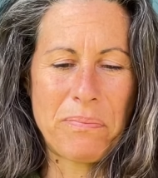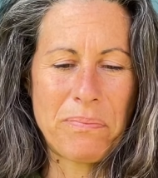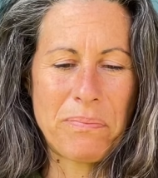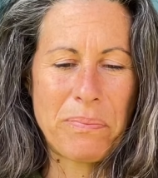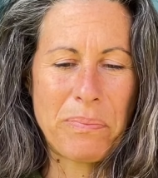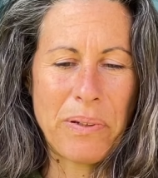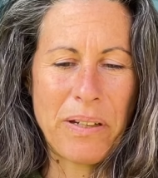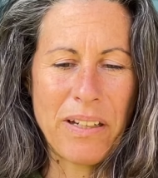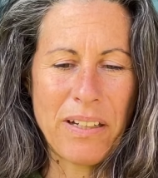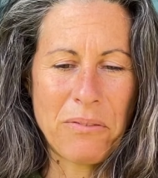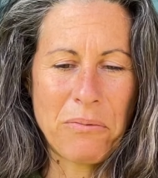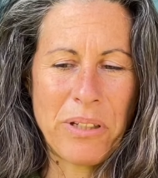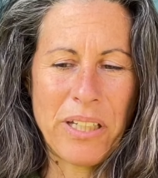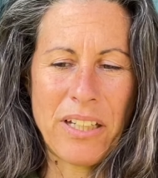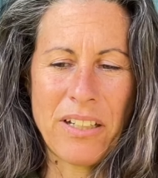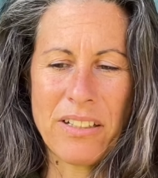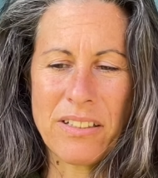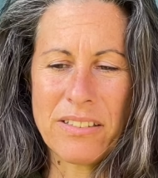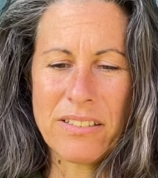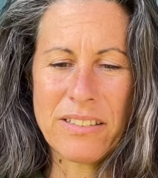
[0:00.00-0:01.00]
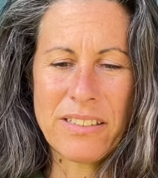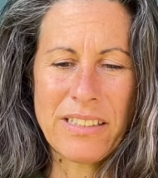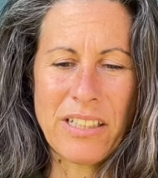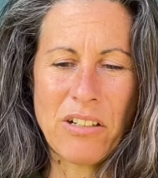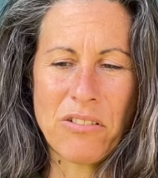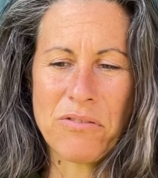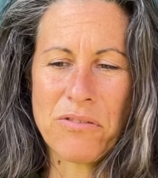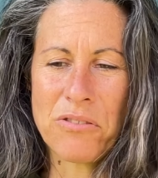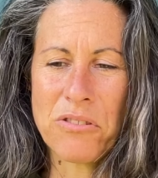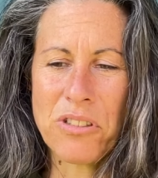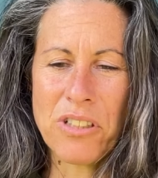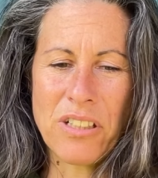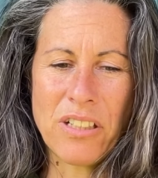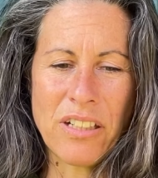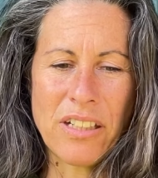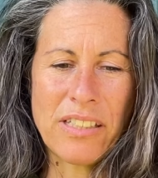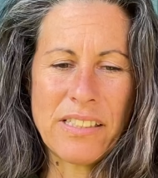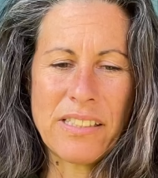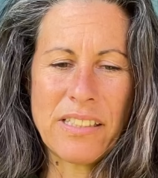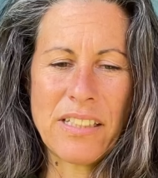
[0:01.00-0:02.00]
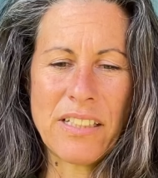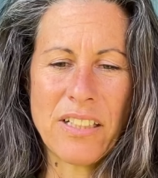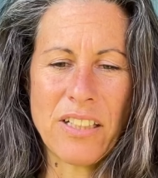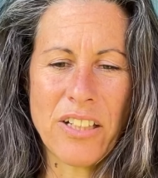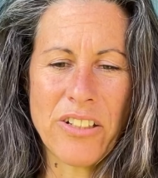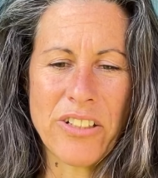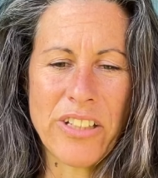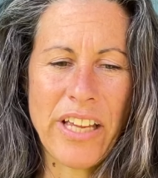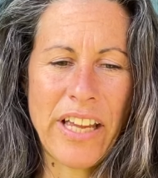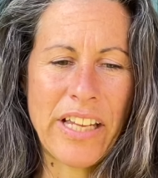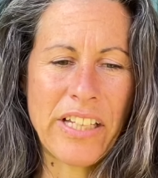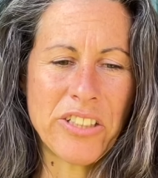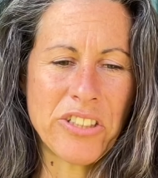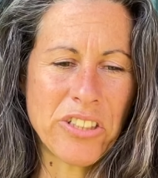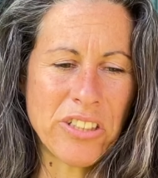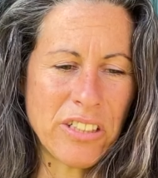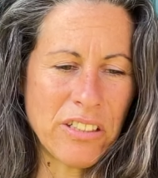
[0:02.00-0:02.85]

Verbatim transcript: But we can't self-organise in a location